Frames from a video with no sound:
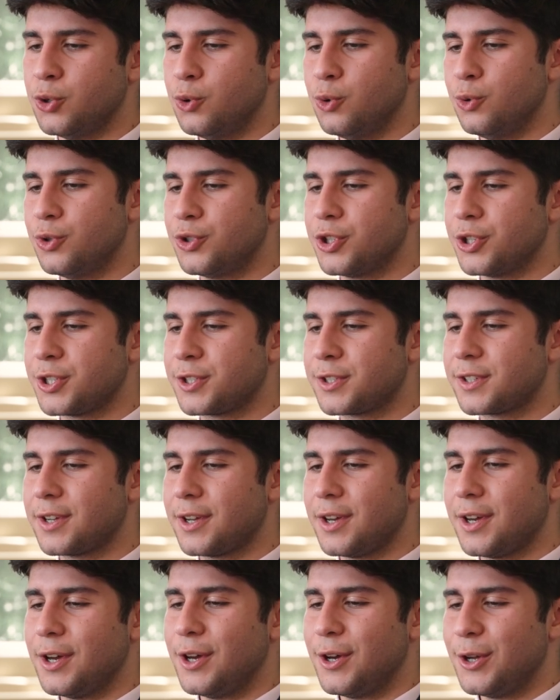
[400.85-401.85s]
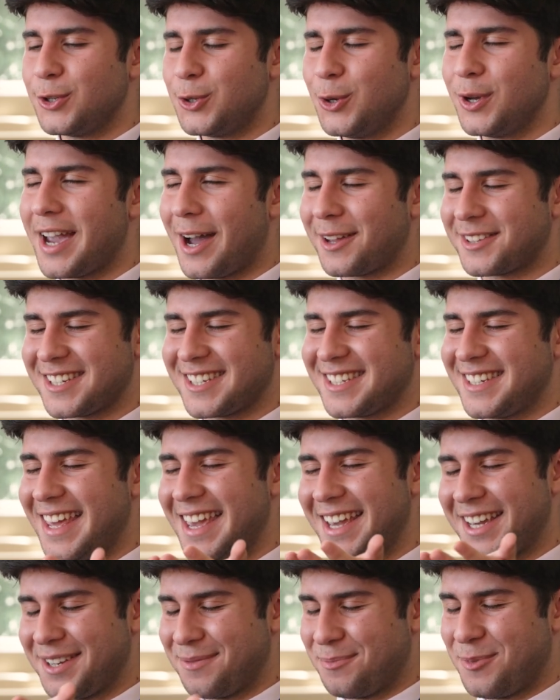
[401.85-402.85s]
Noon just took out a
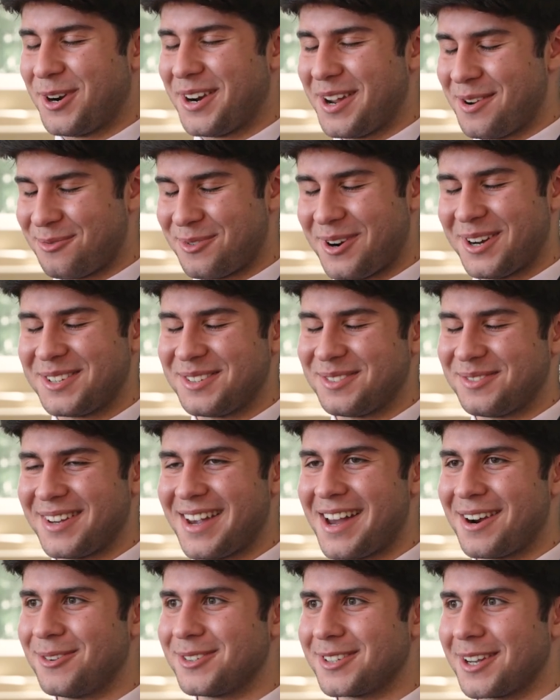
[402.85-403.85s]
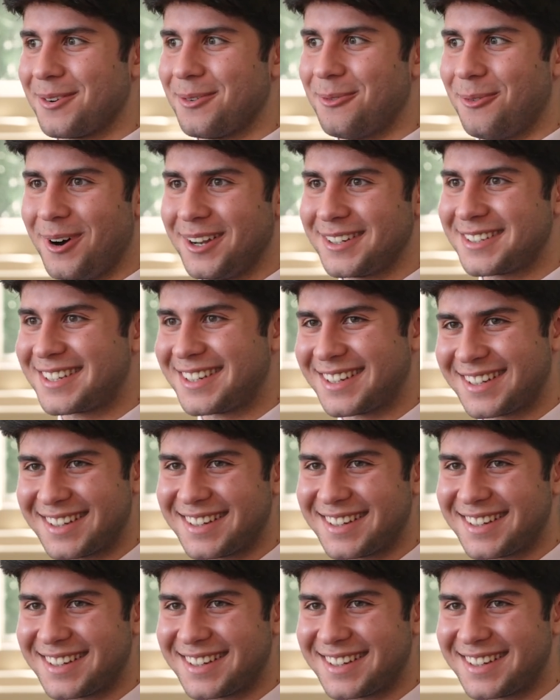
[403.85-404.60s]
snake and put it in front of me, and I was like, what?